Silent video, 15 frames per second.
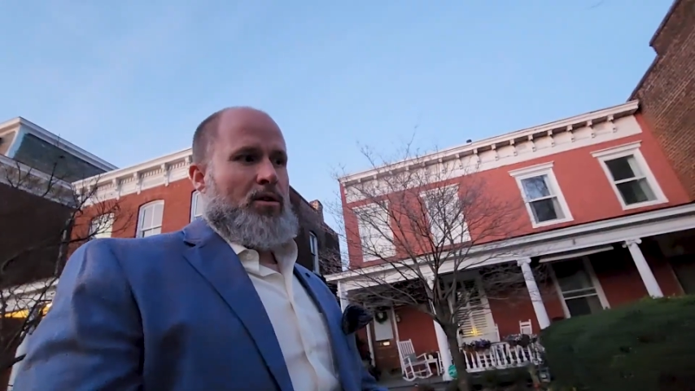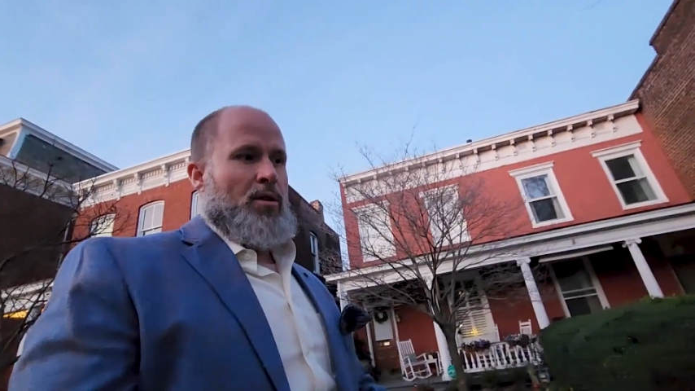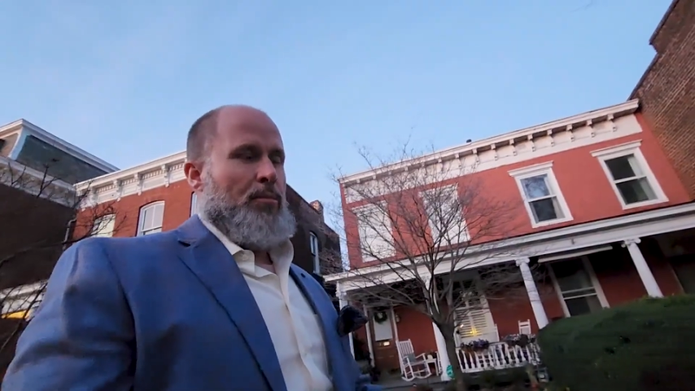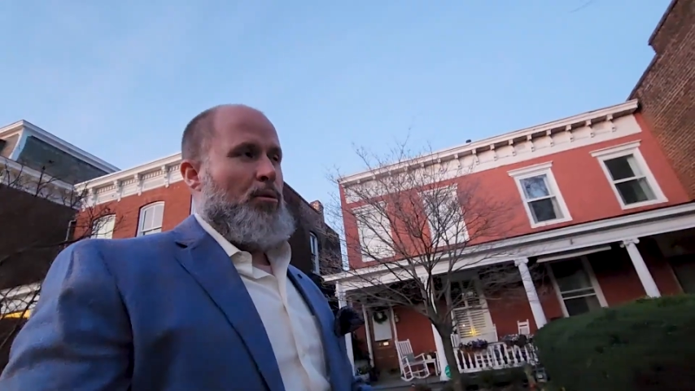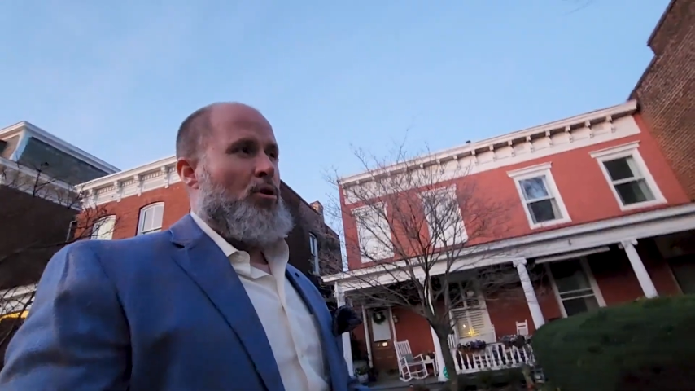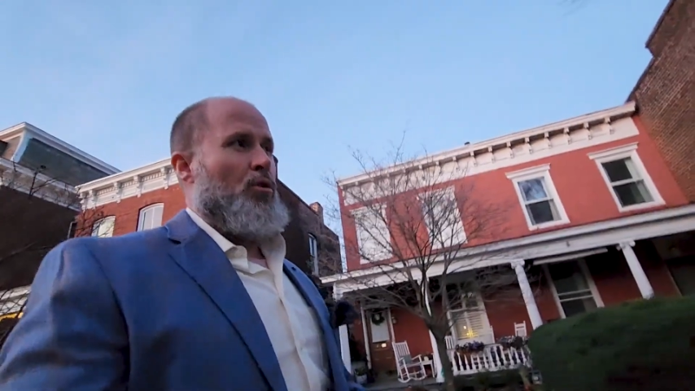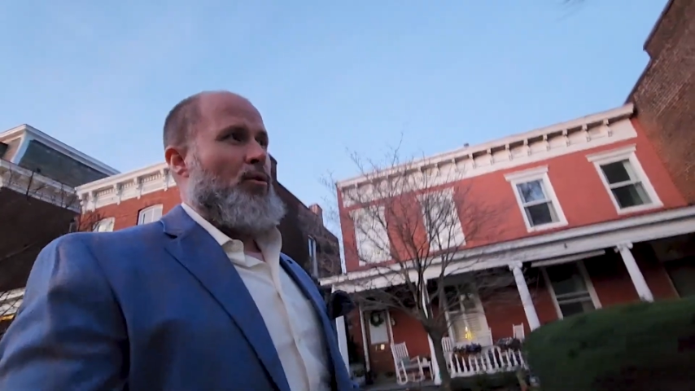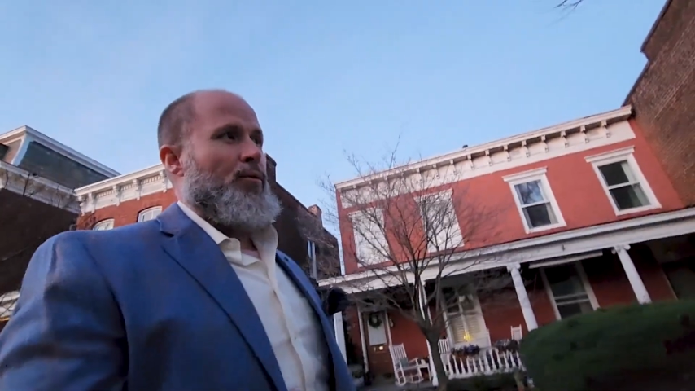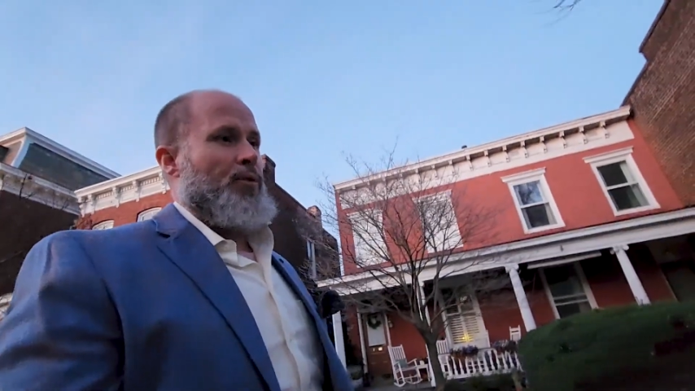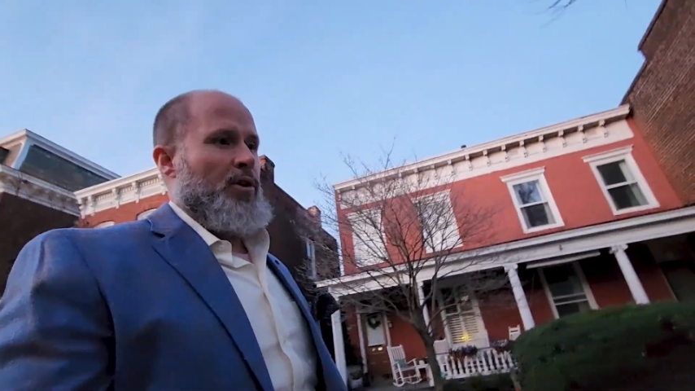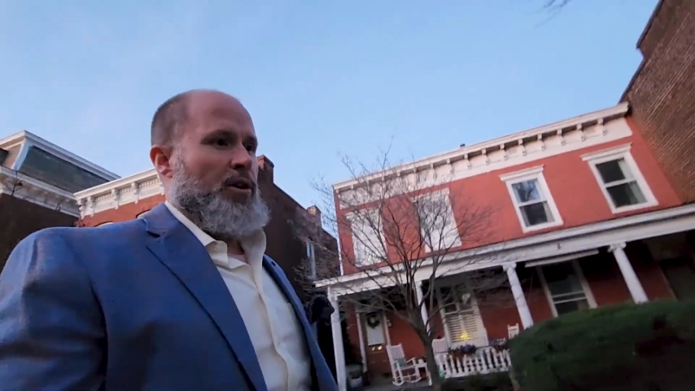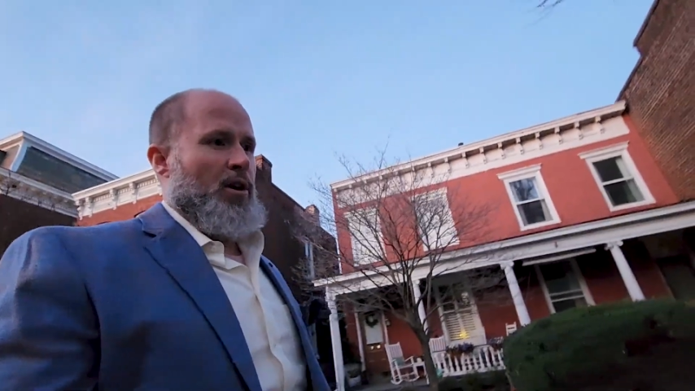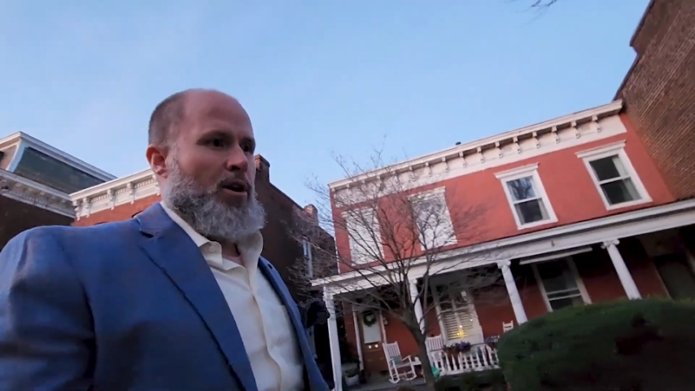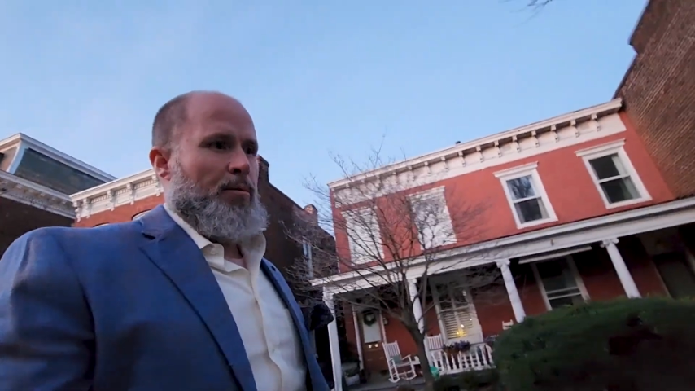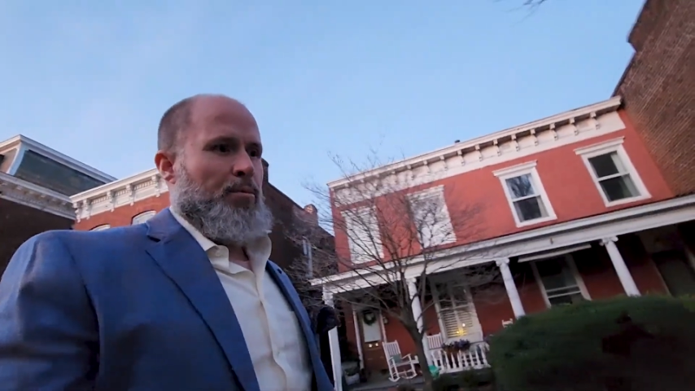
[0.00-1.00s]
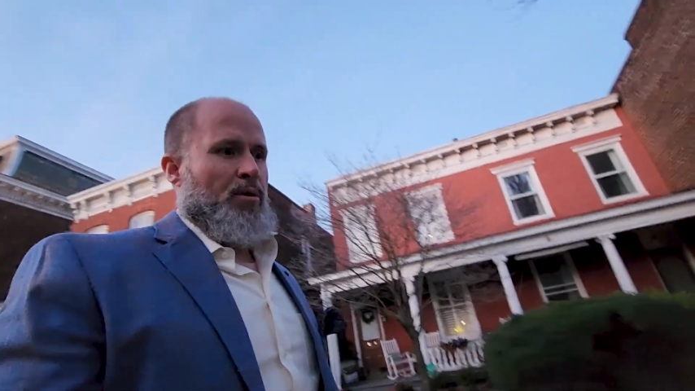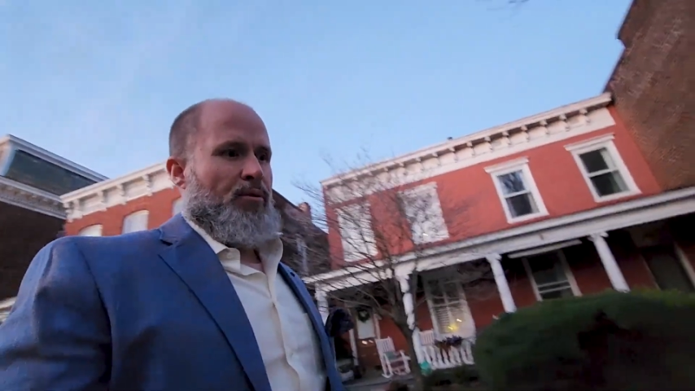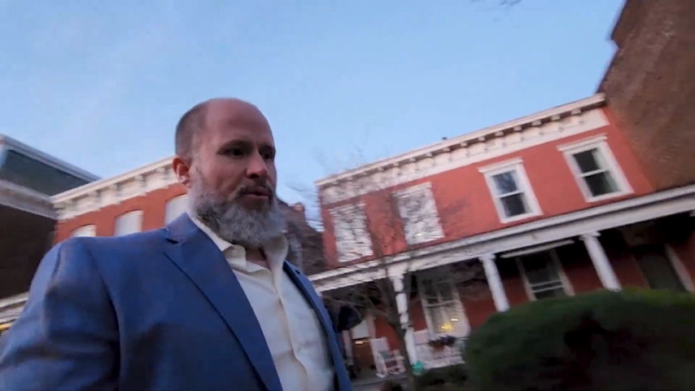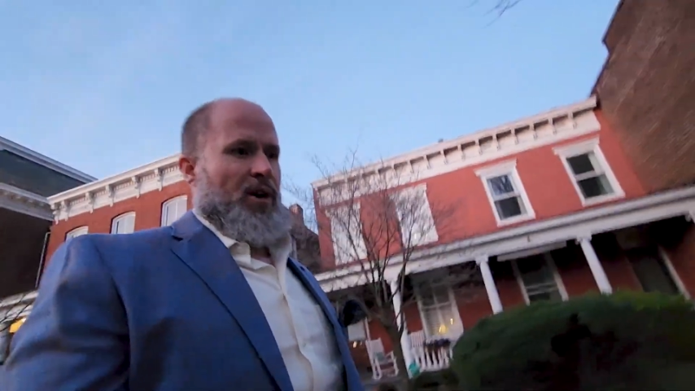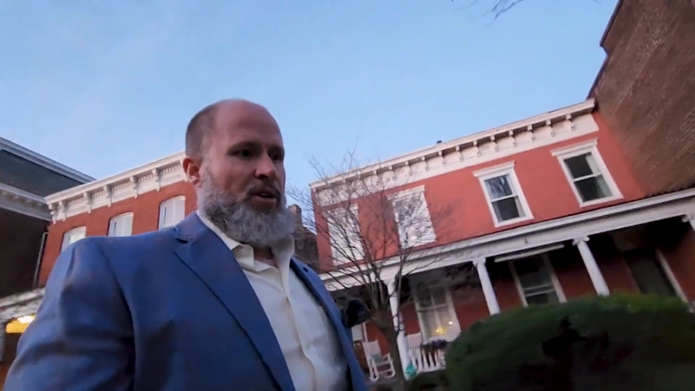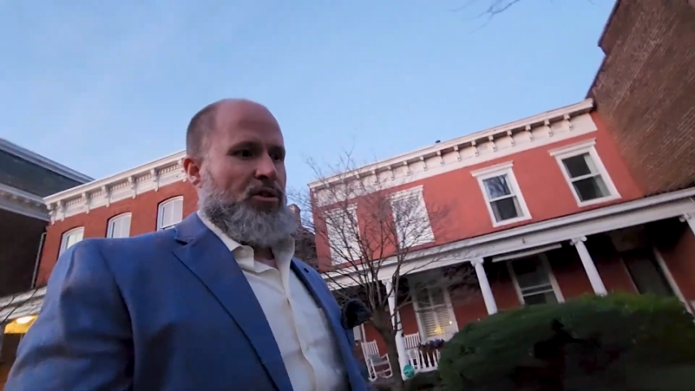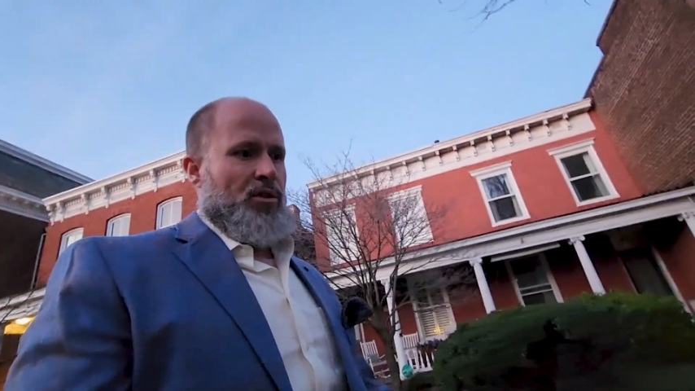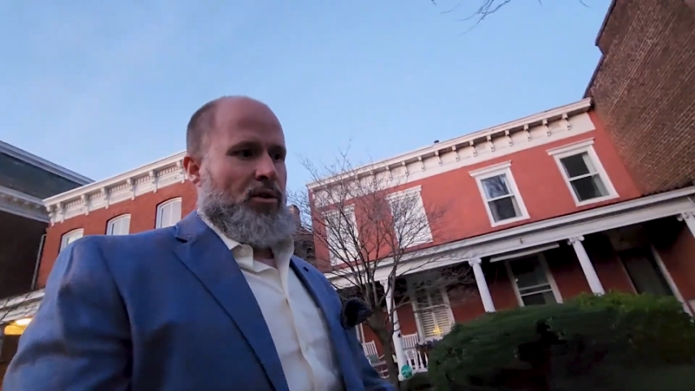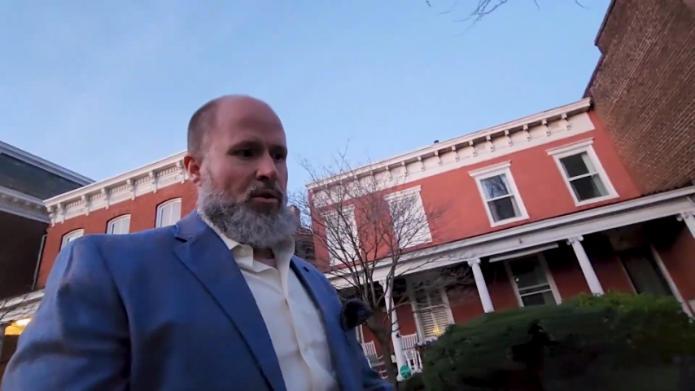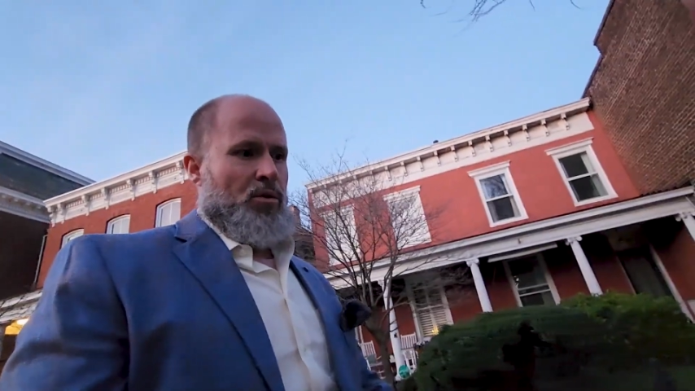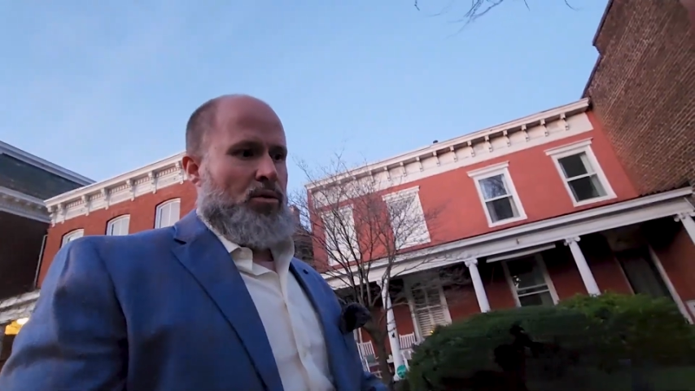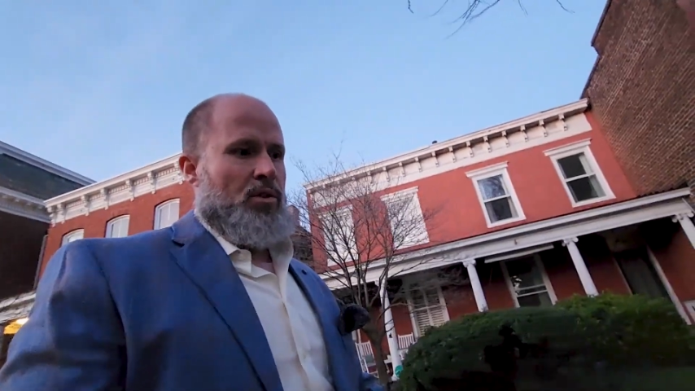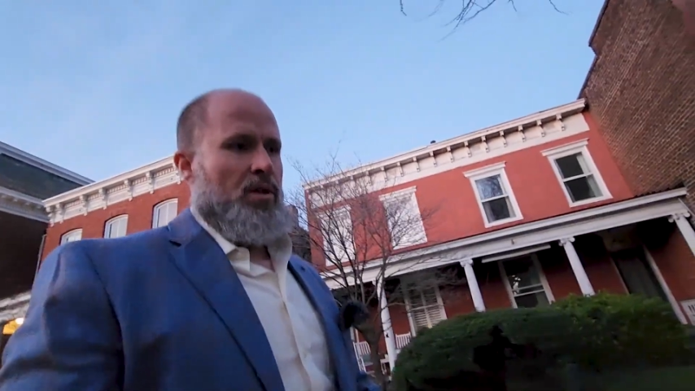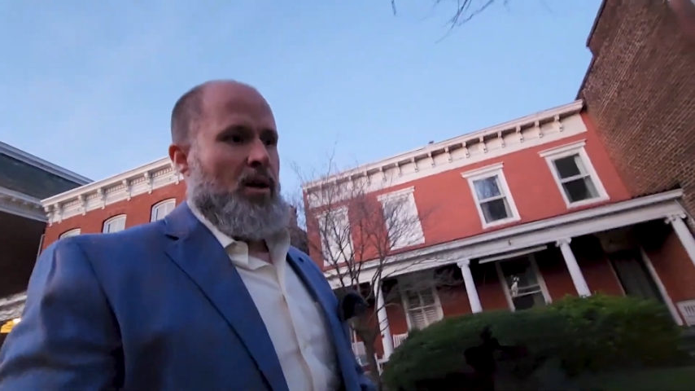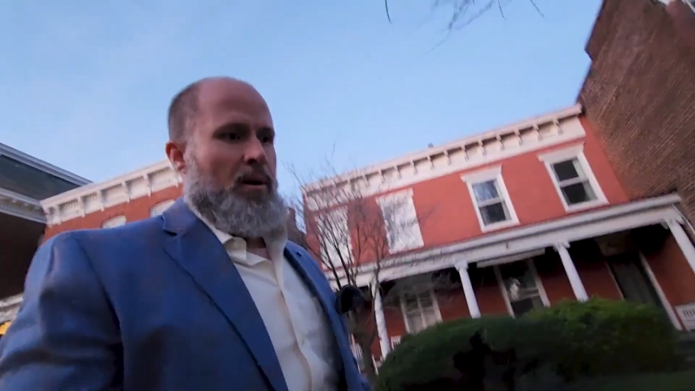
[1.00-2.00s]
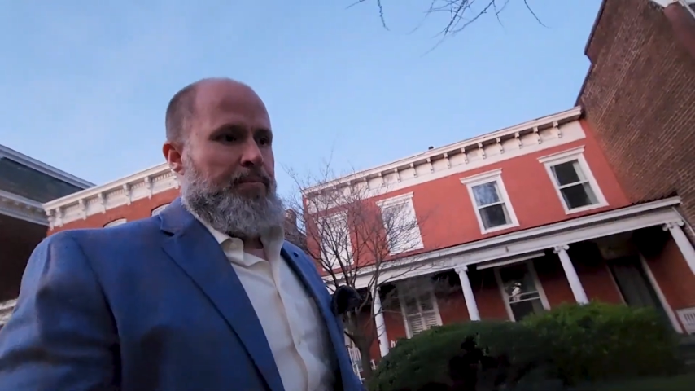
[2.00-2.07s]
to move for young professionals.